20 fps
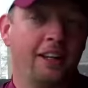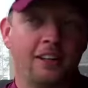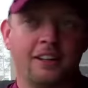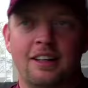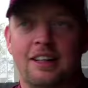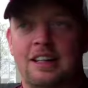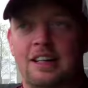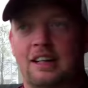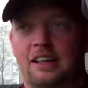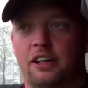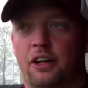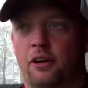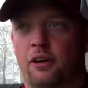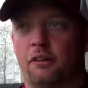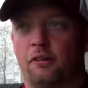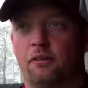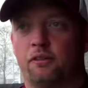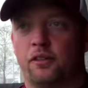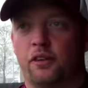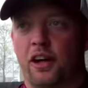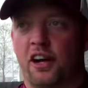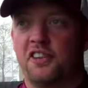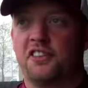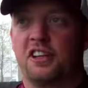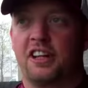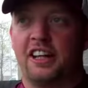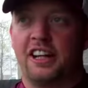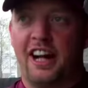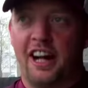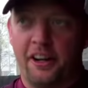And, you know, for us
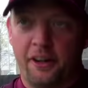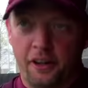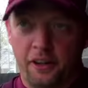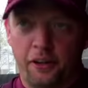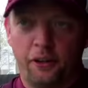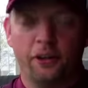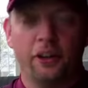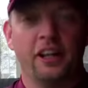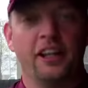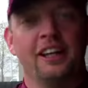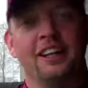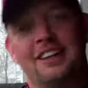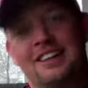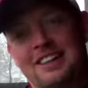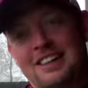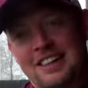to get on early,